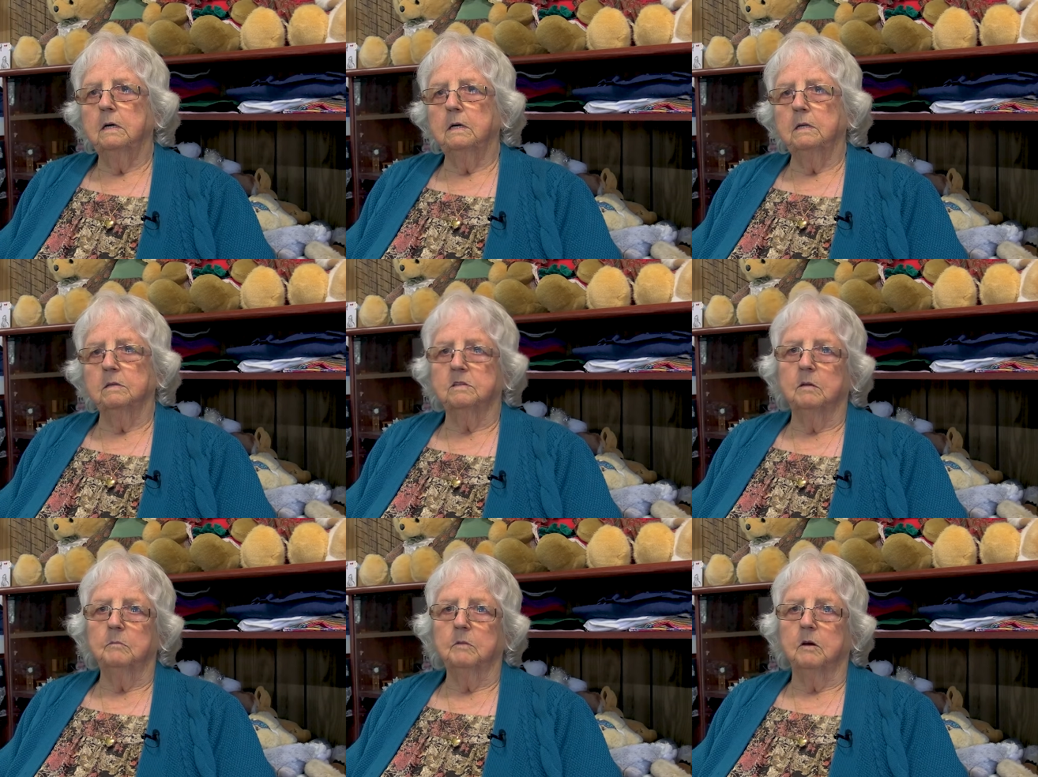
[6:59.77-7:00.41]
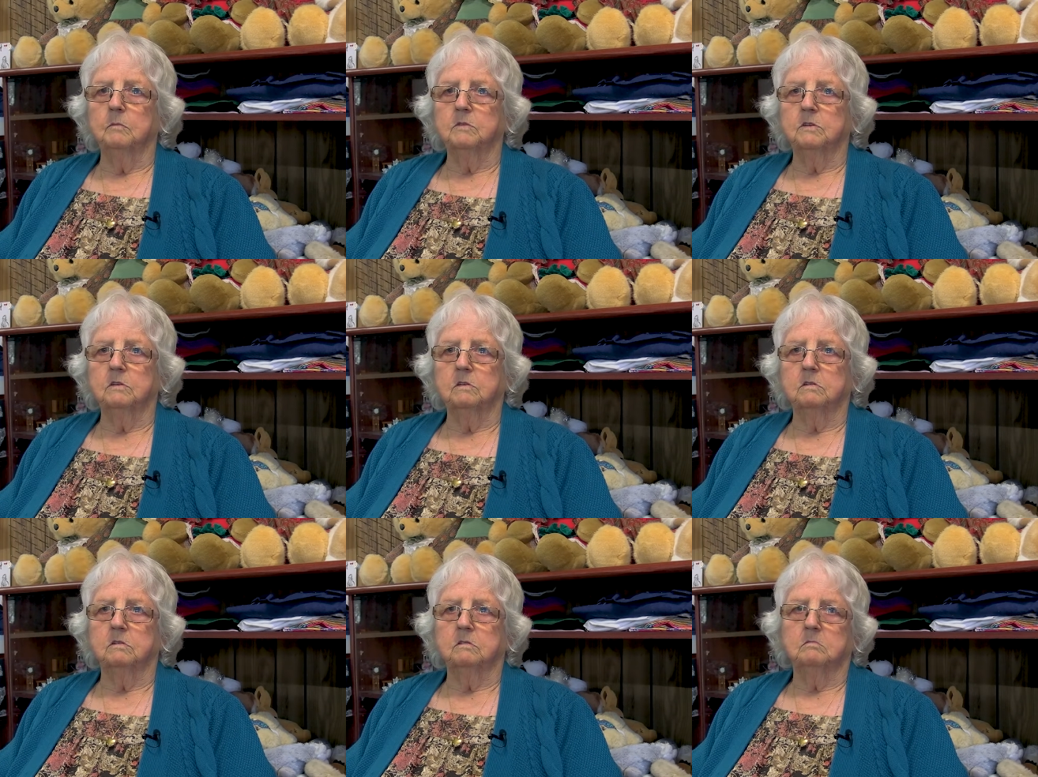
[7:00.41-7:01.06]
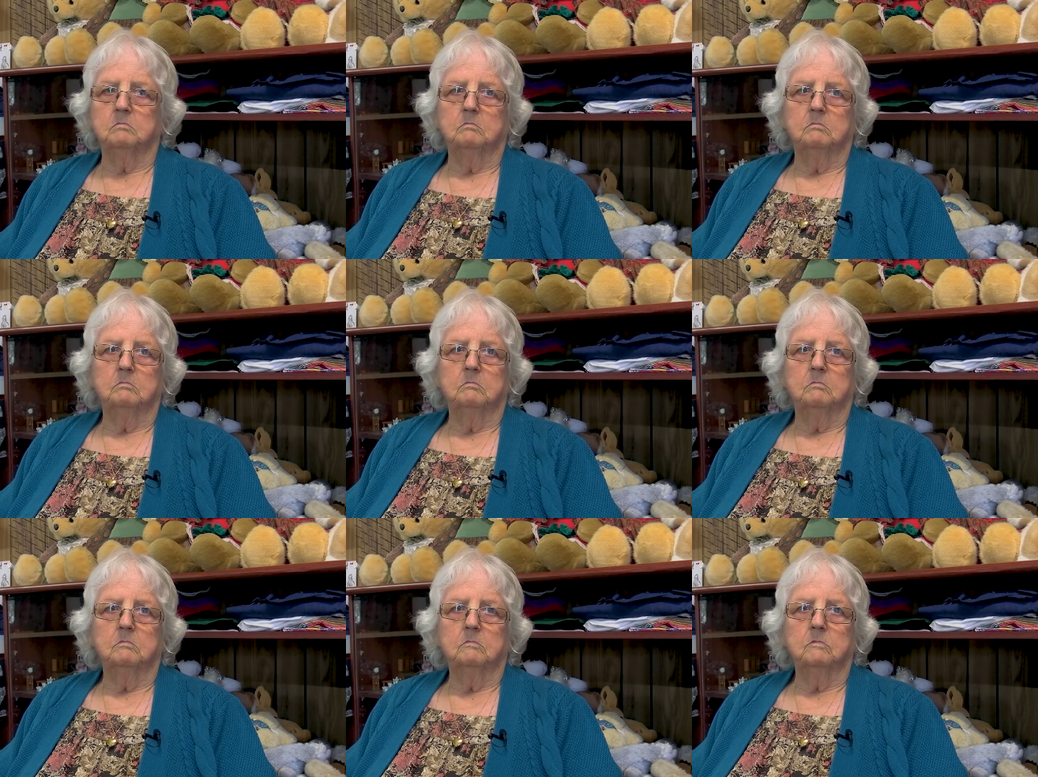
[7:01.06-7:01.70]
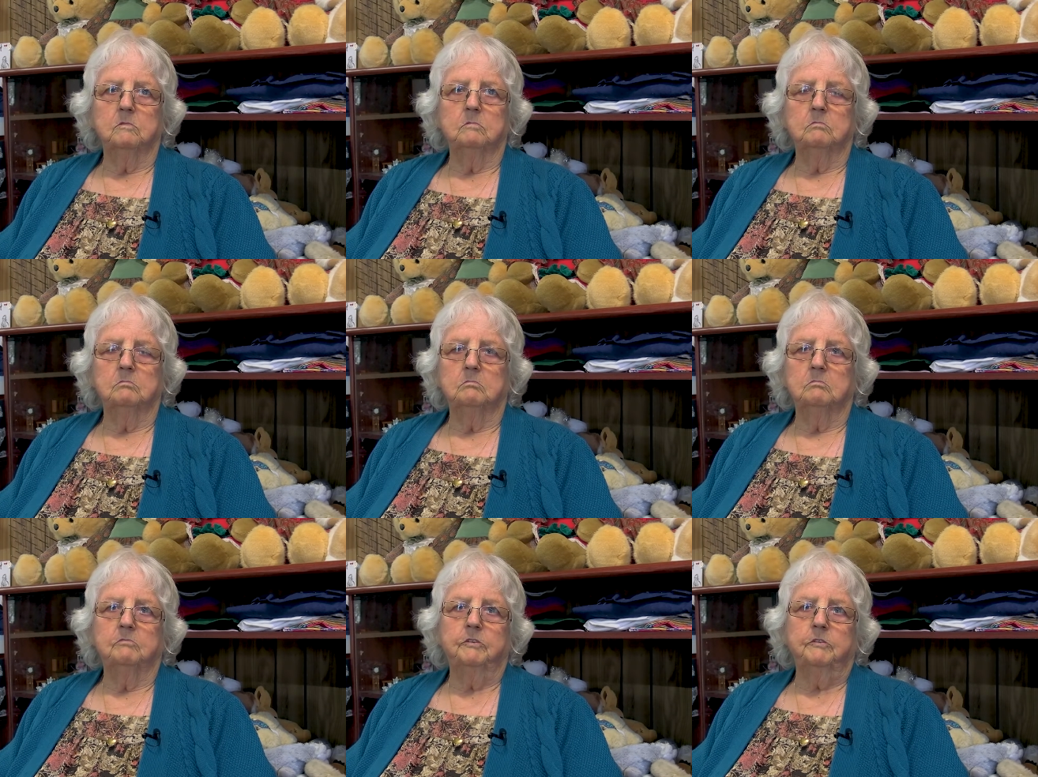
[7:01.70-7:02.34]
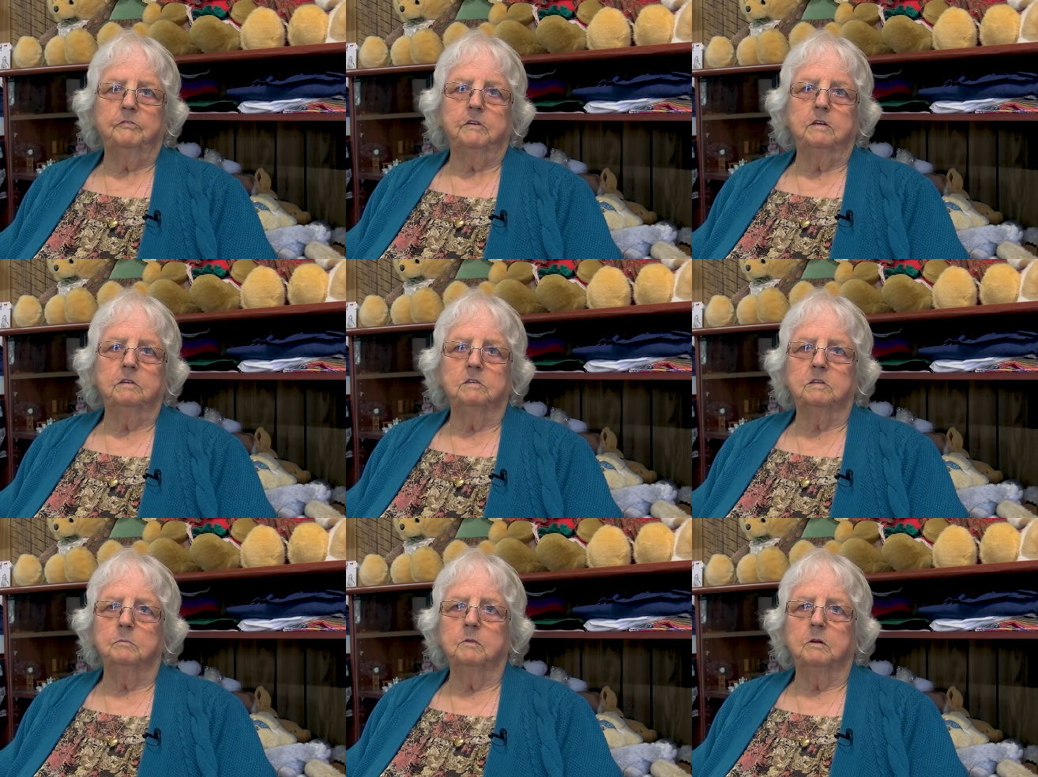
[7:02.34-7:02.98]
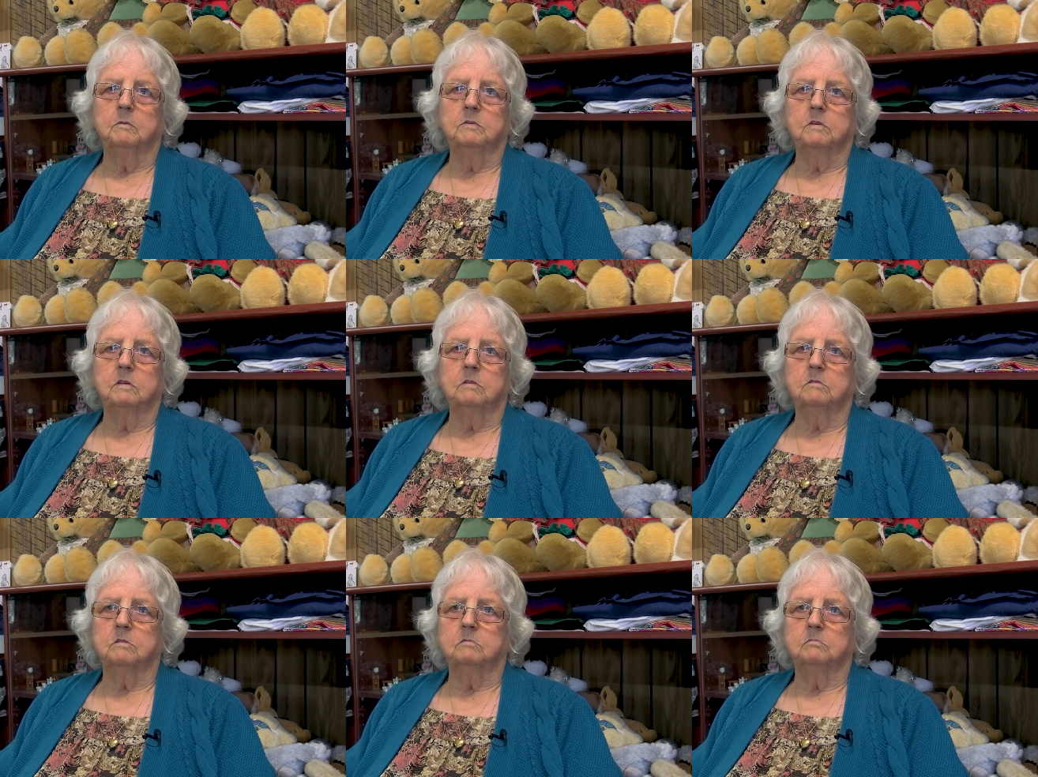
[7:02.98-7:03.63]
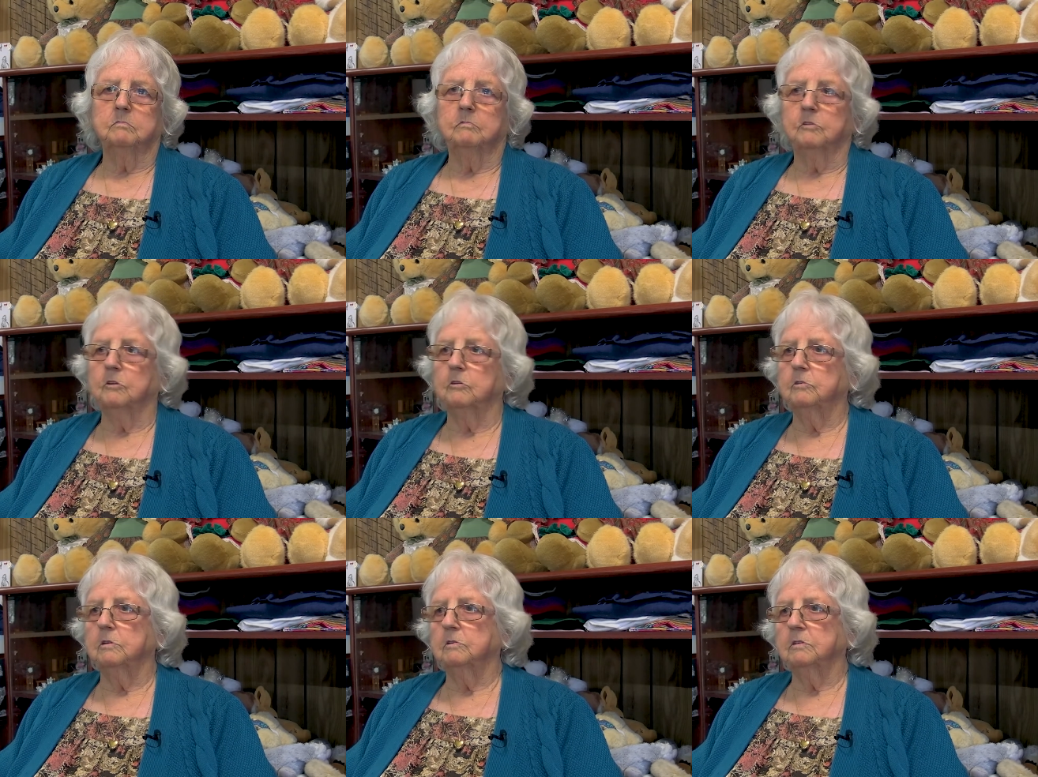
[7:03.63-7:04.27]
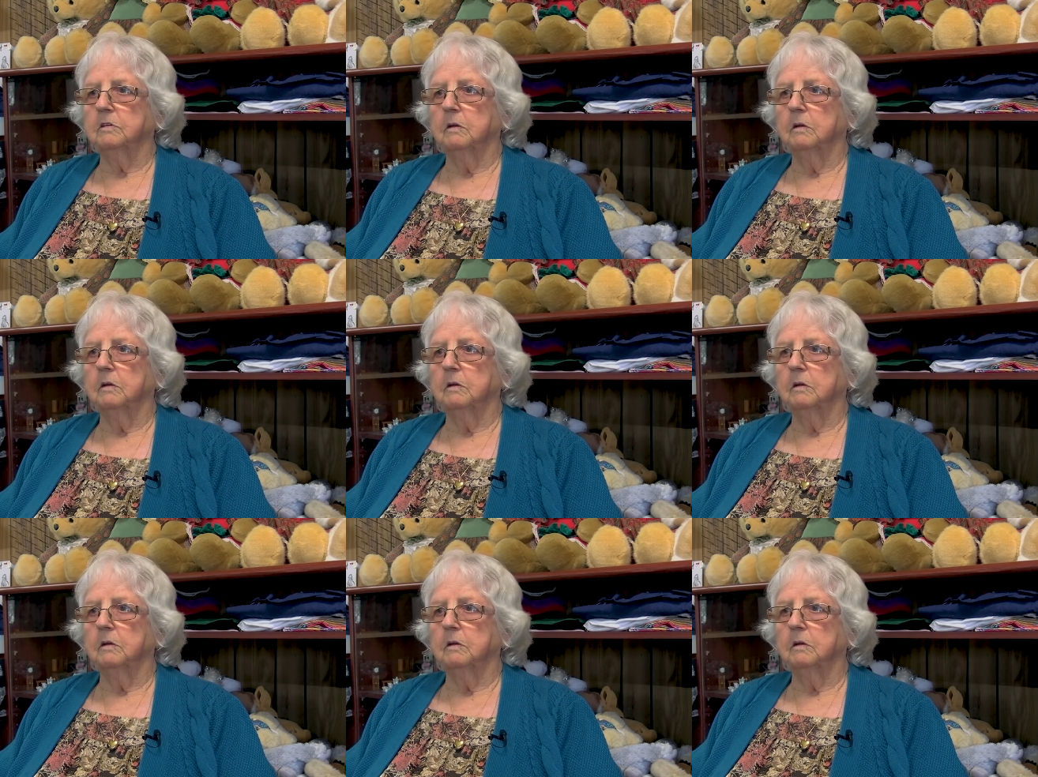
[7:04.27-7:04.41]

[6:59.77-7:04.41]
And sometimes there's 15, sometimes there's 30,